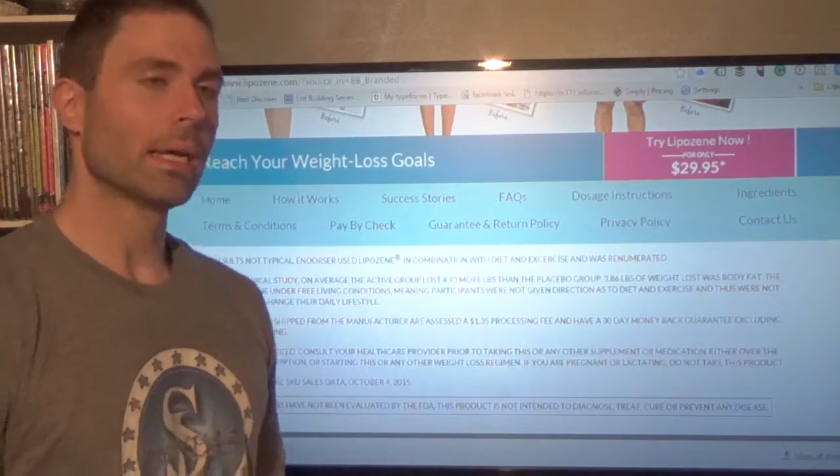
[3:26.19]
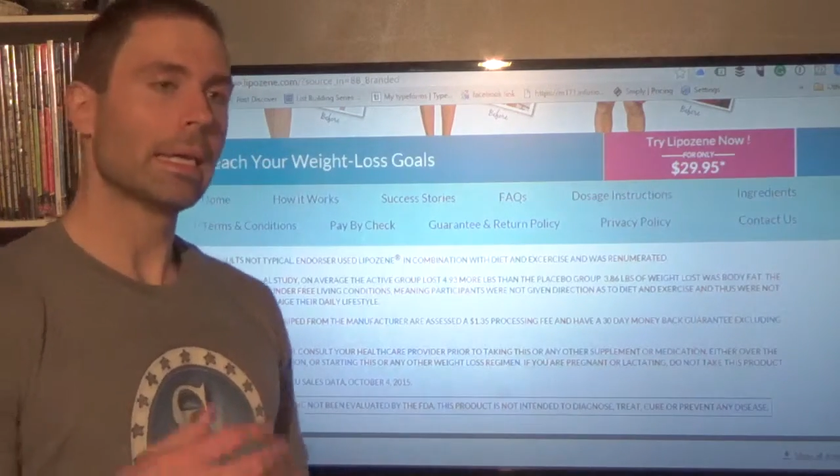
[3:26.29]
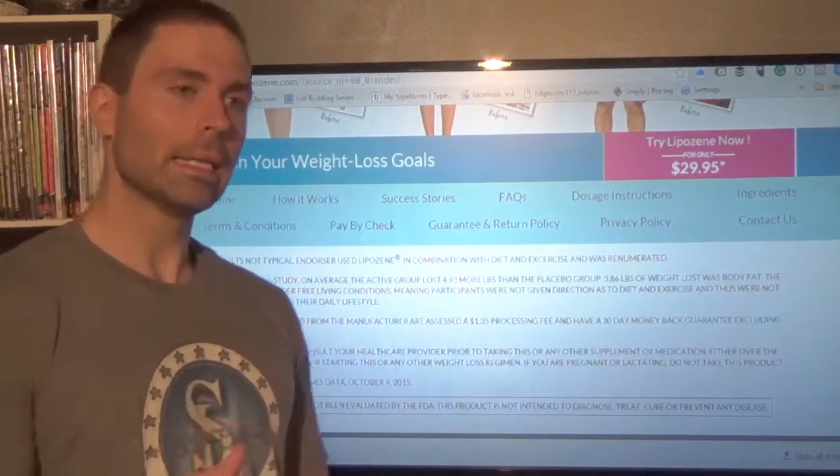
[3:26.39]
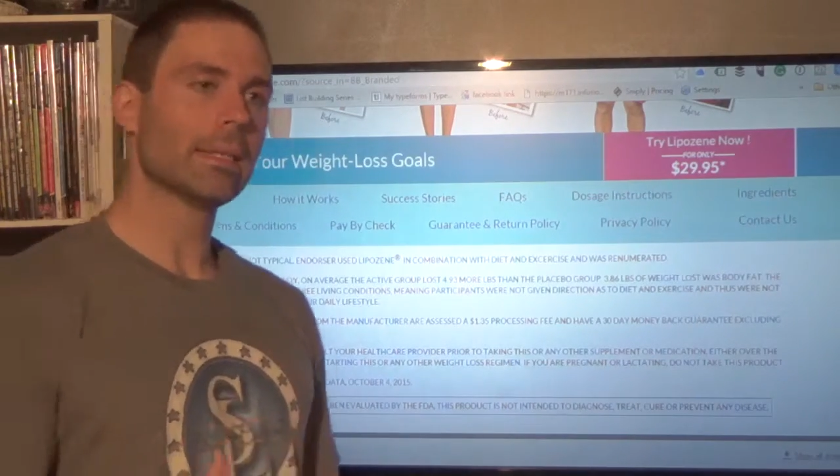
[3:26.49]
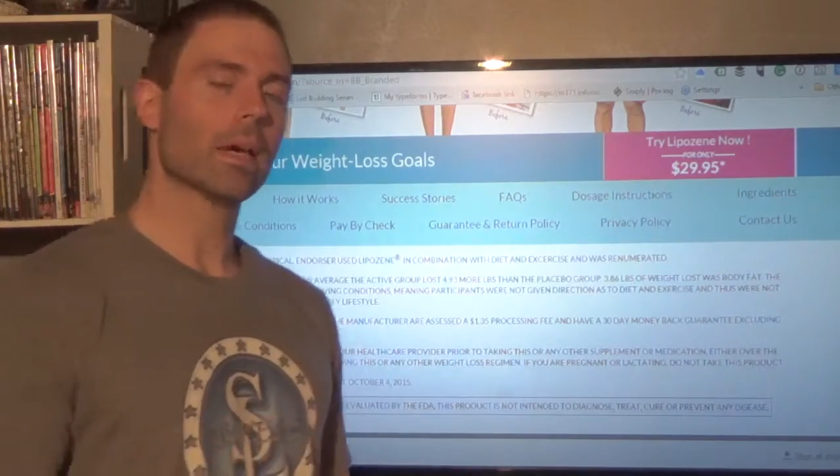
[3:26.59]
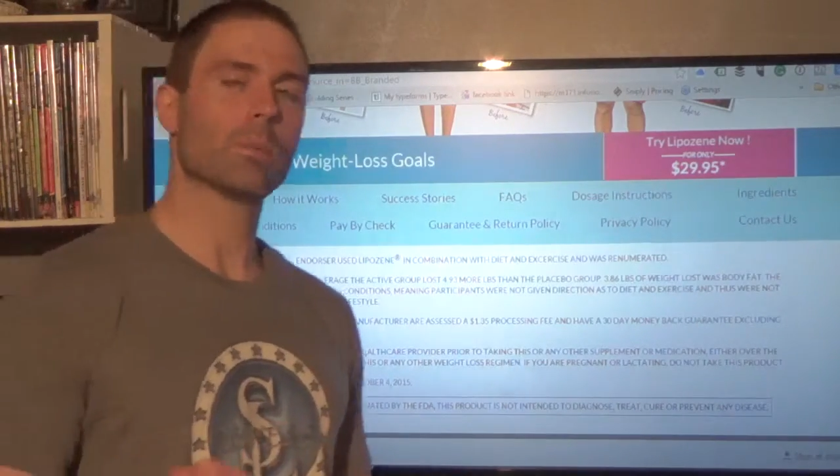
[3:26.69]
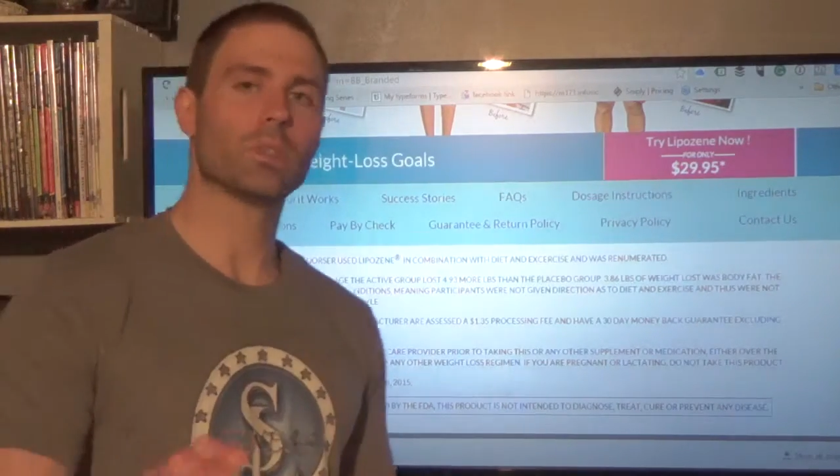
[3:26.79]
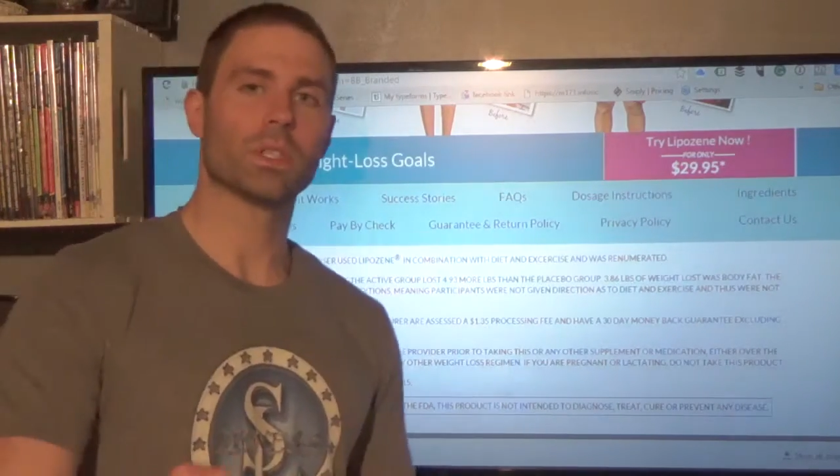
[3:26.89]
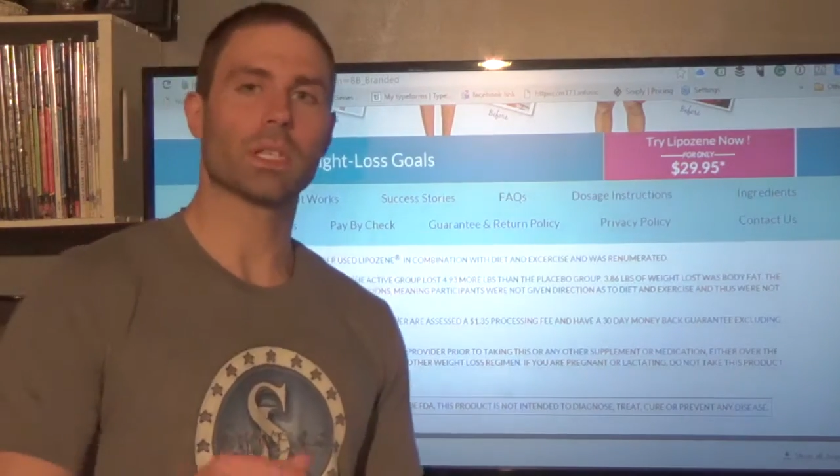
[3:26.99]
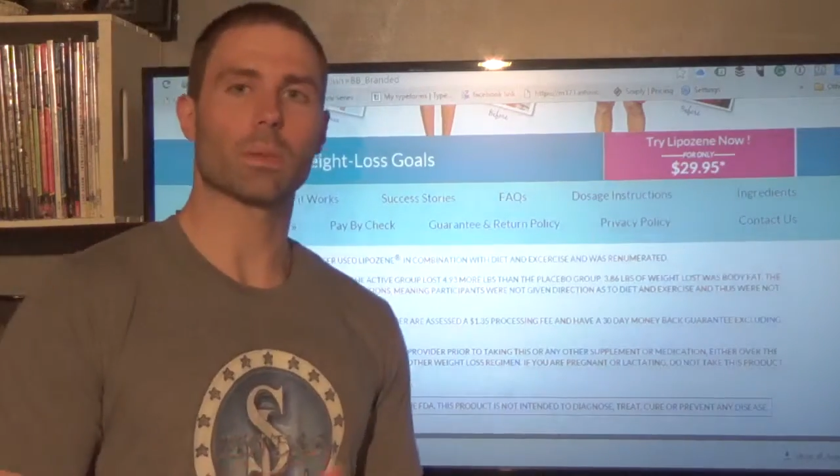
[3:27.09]
Anytime you
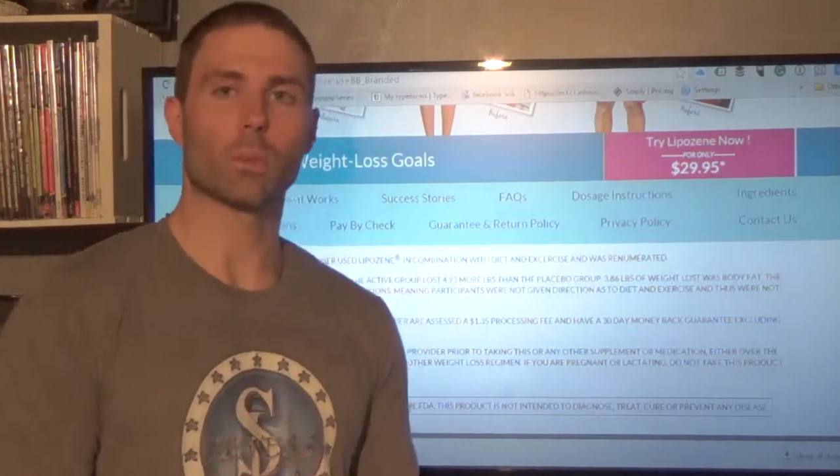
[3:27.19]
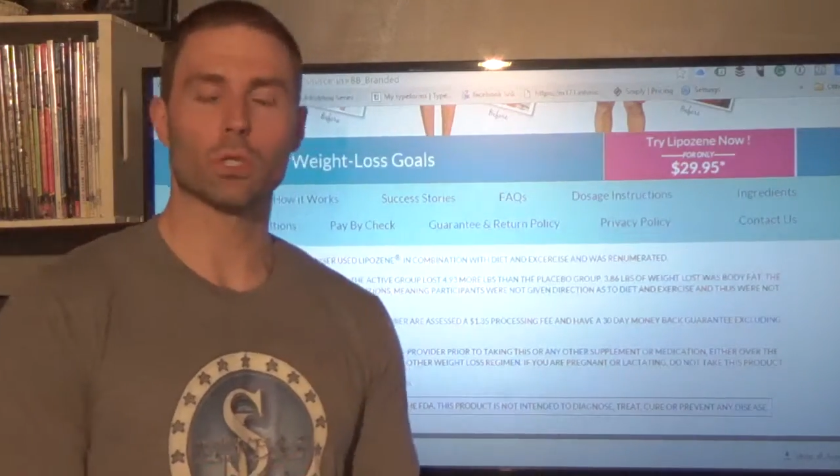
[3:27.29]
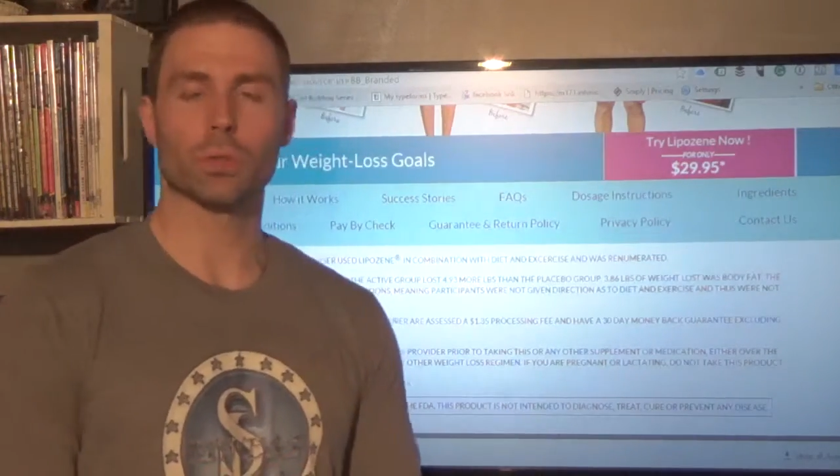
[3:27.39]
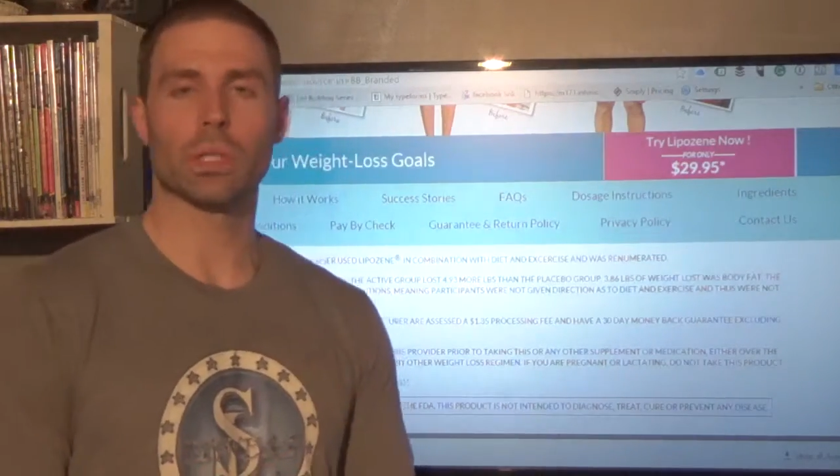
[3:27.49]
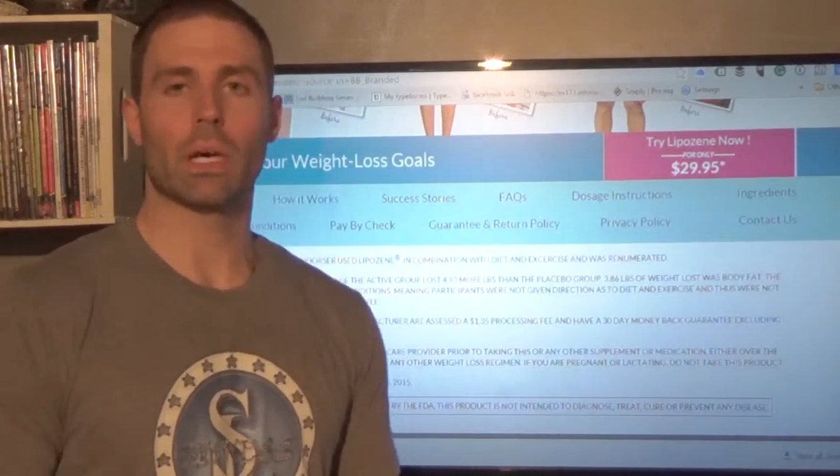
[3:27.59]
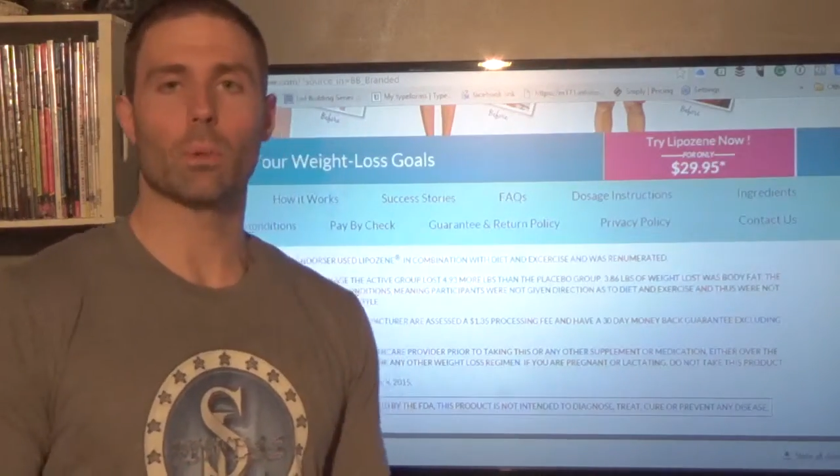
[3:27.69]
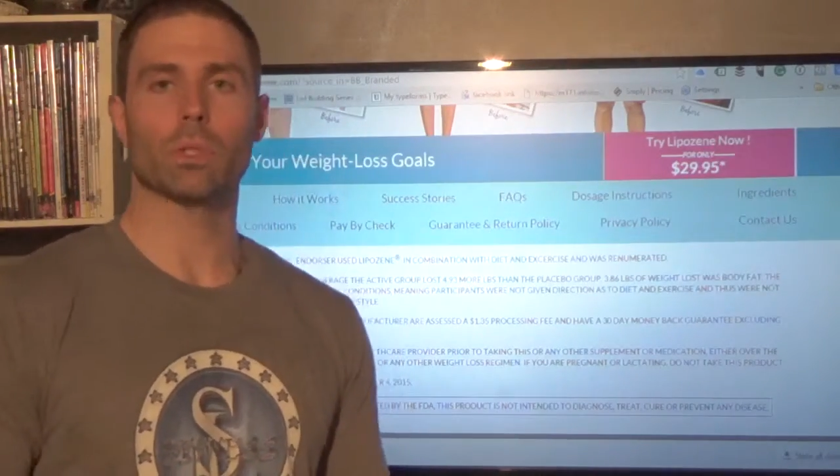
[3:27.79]
see a commercial now,